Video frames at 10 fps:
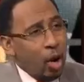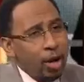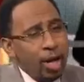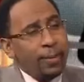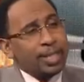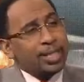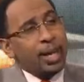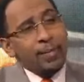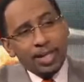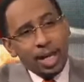all. Because
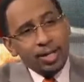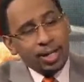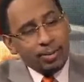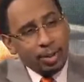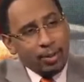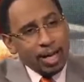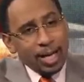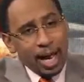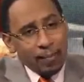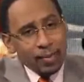let me tell you something
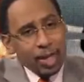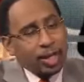right now.